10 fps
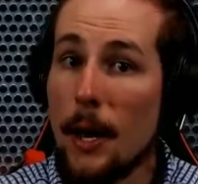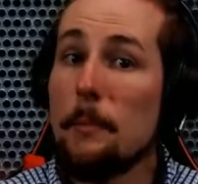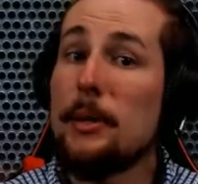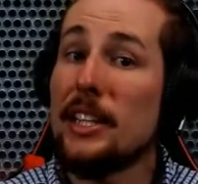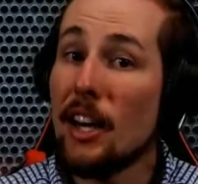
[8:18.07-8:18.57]

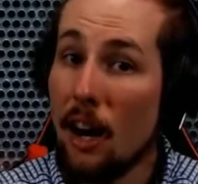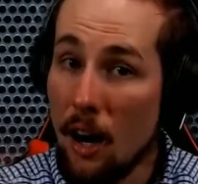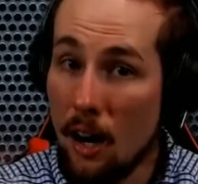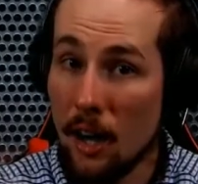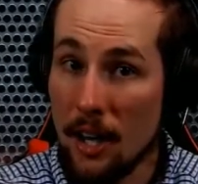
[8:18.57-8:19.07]

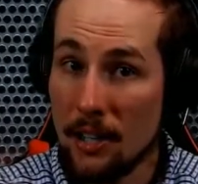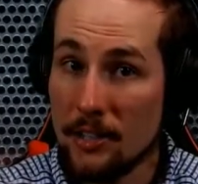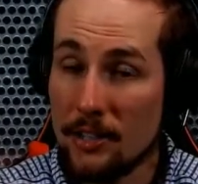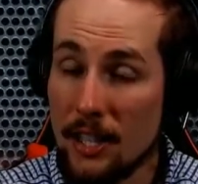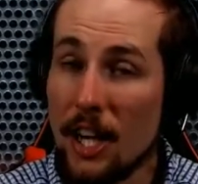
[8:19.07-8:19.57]

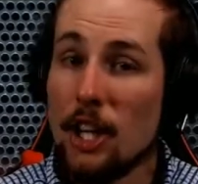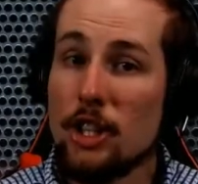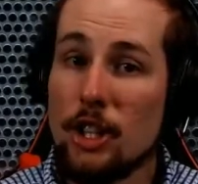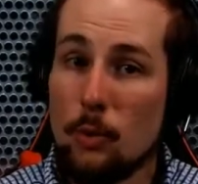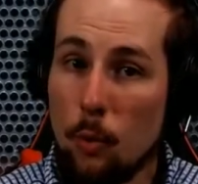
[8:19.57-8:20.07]
because
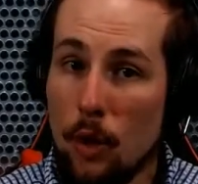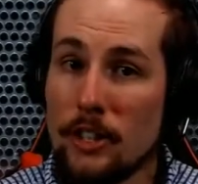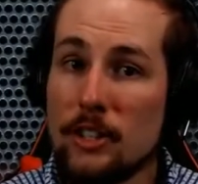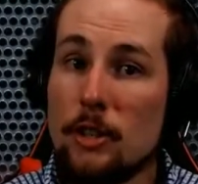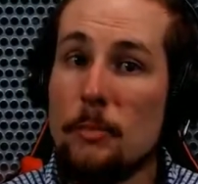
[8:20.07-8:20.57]
she
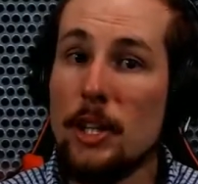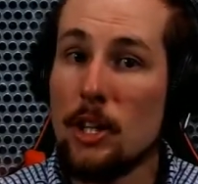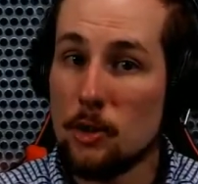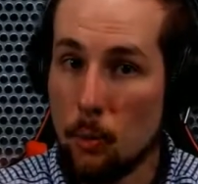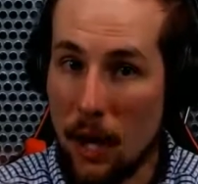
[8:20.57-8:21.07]
wants to be
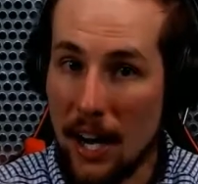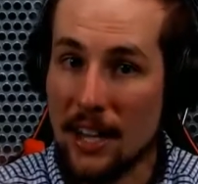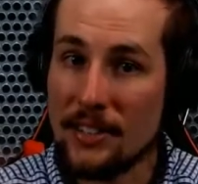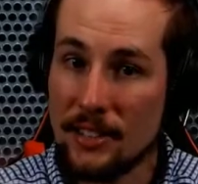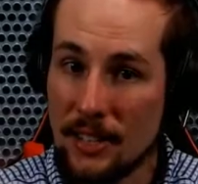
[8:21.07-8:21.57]
as
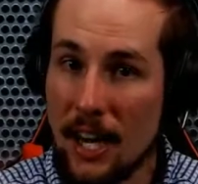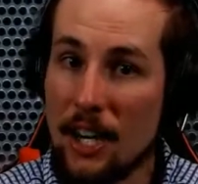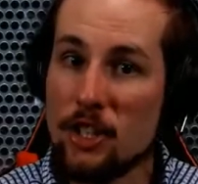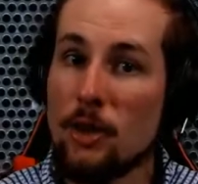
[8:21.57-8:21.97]
wise as God.